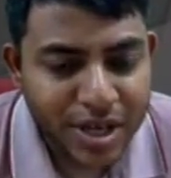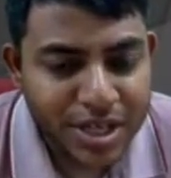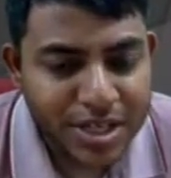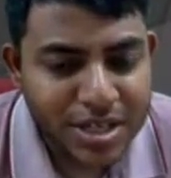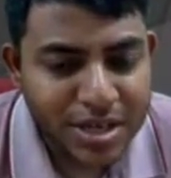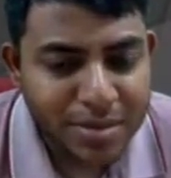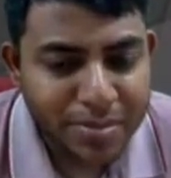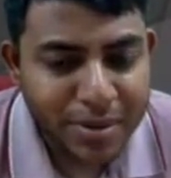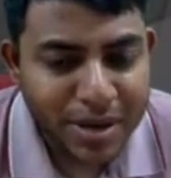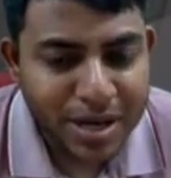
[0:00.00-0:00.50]

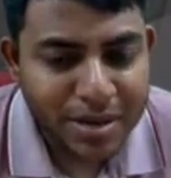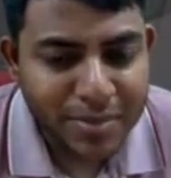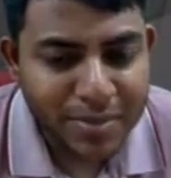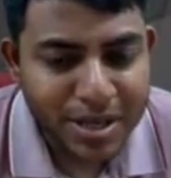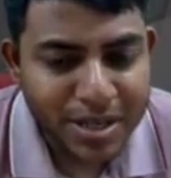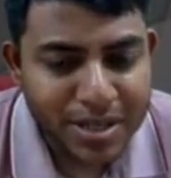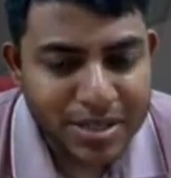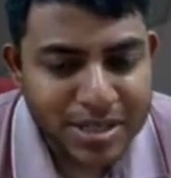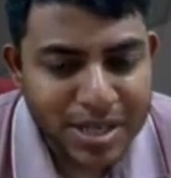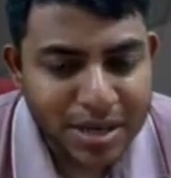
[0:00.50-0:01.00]
So each
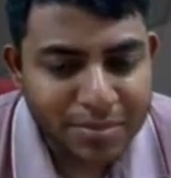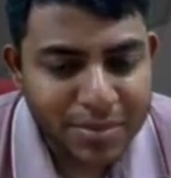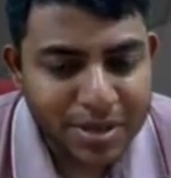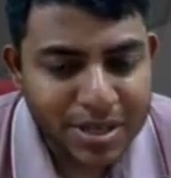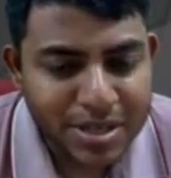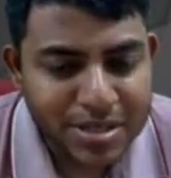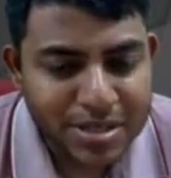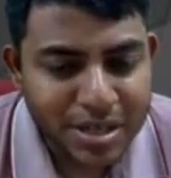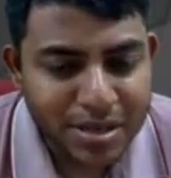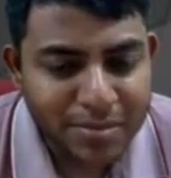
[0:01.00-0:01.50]
department is
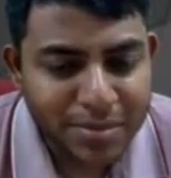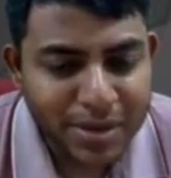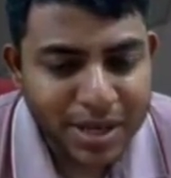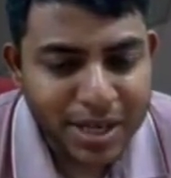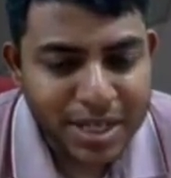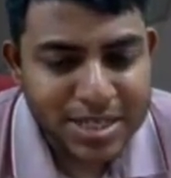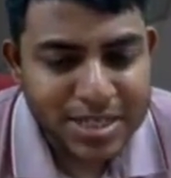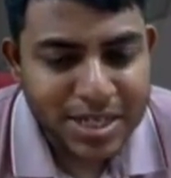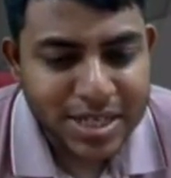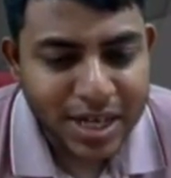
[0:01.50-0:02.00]

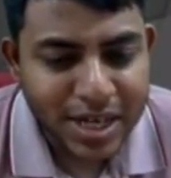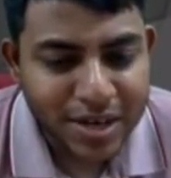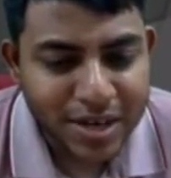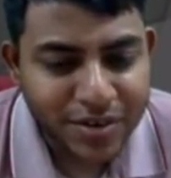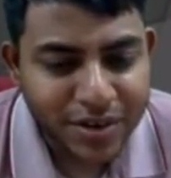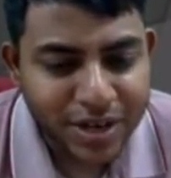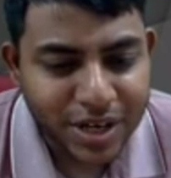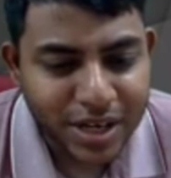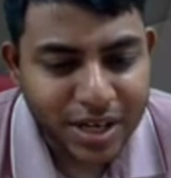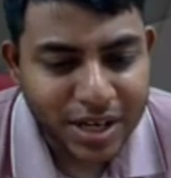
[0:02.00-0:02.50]
administered by a
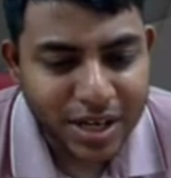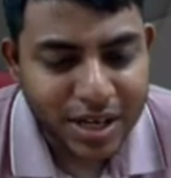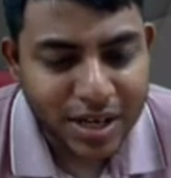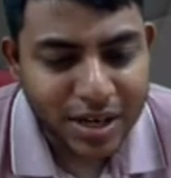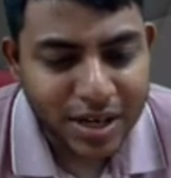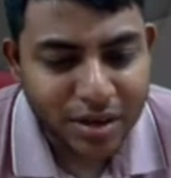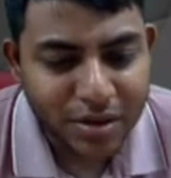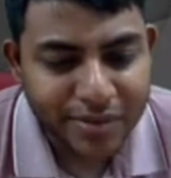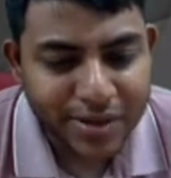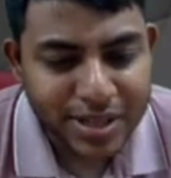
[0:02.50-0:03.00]

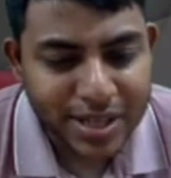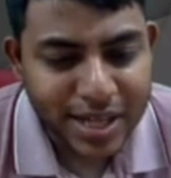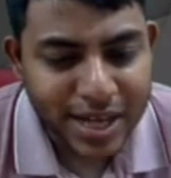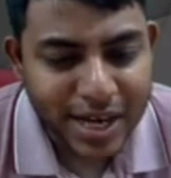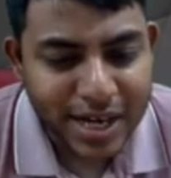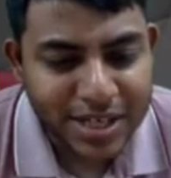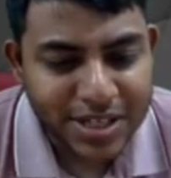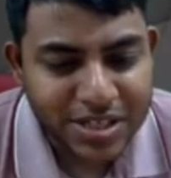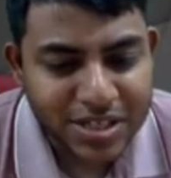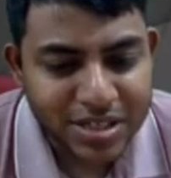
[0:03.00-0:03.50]
secretary along
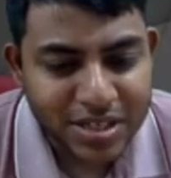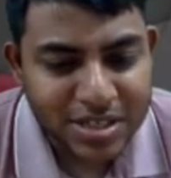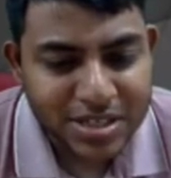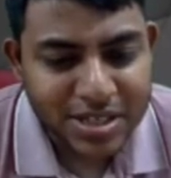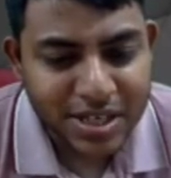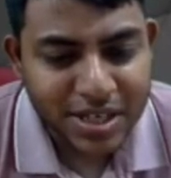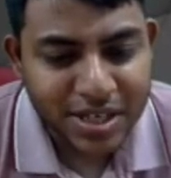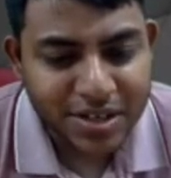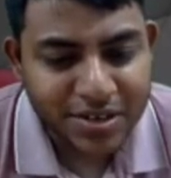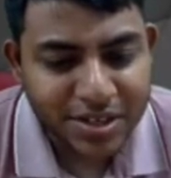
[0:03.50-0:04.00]
with
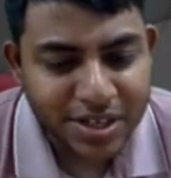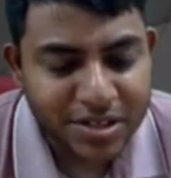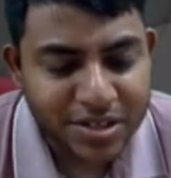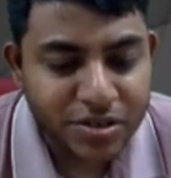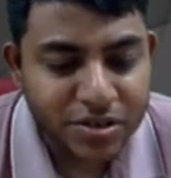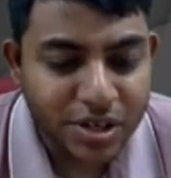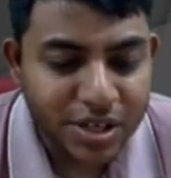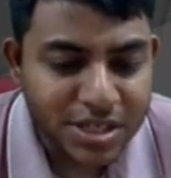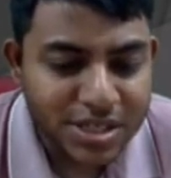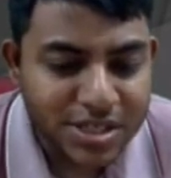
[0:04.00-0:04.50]
additional
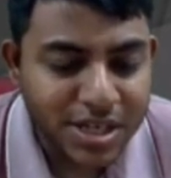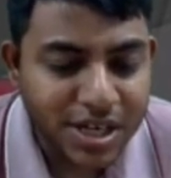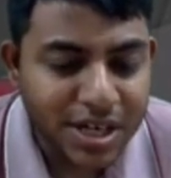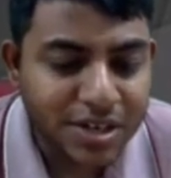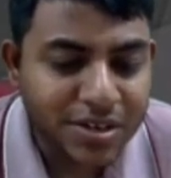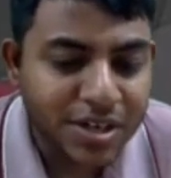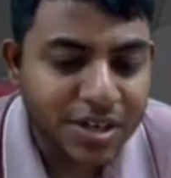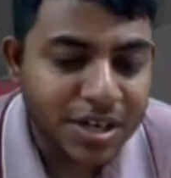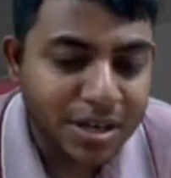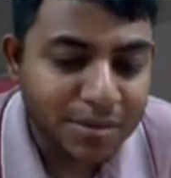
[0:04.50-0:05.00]
secretary,
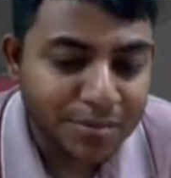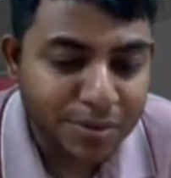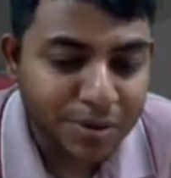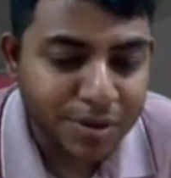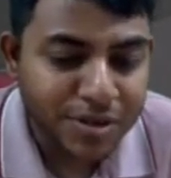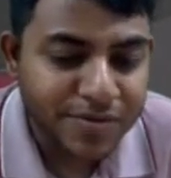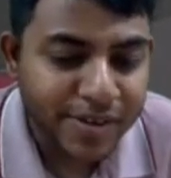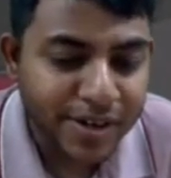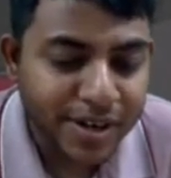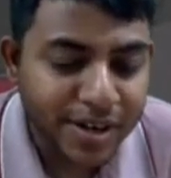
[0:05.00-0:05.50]
joint secretary,
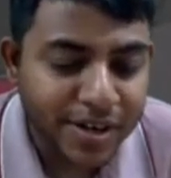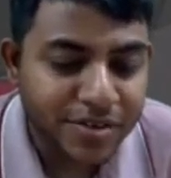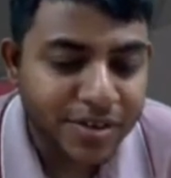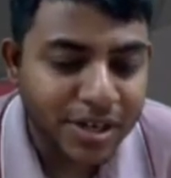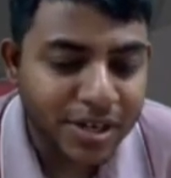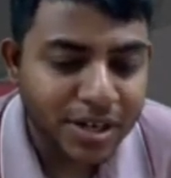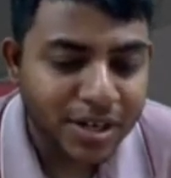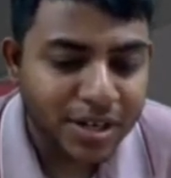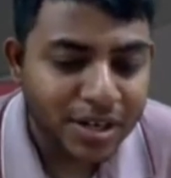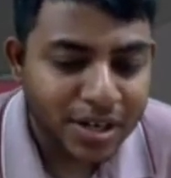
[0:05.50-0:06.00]
deputy
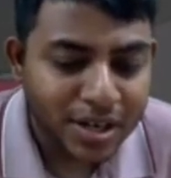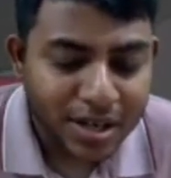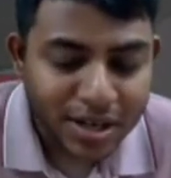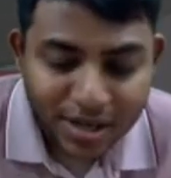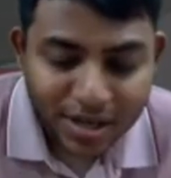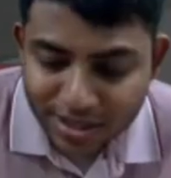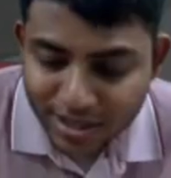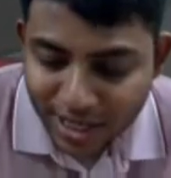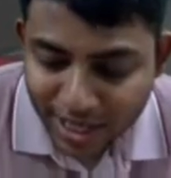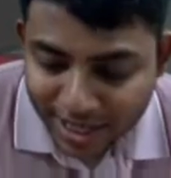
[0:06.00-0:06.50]
secretary,
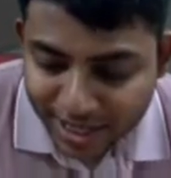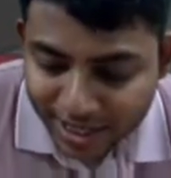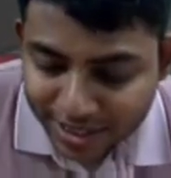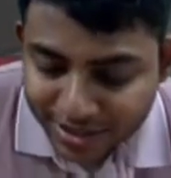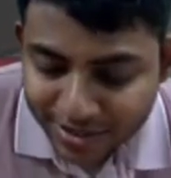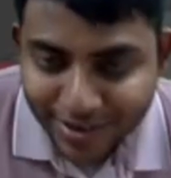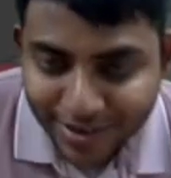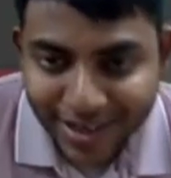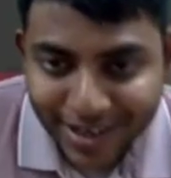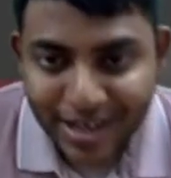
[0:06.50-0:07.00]

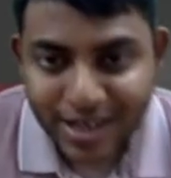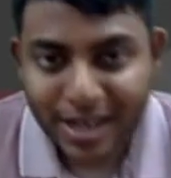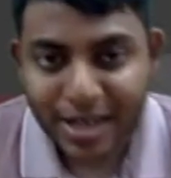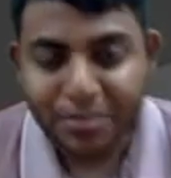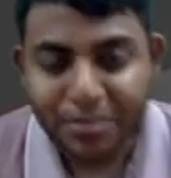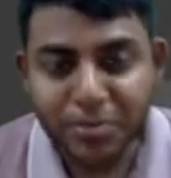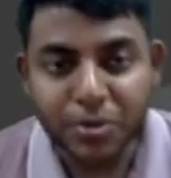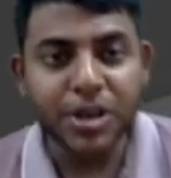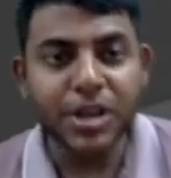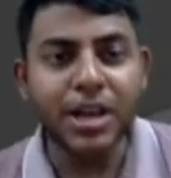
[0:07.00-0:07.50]
director
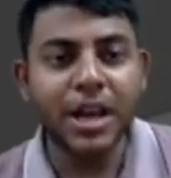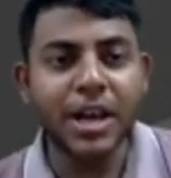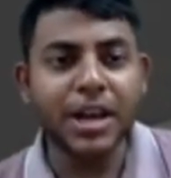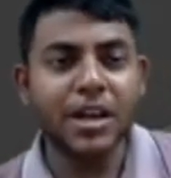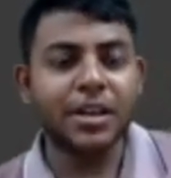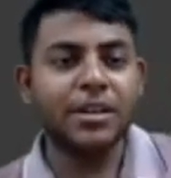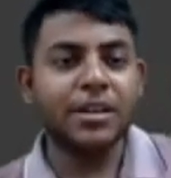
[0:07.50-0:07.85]
and deputy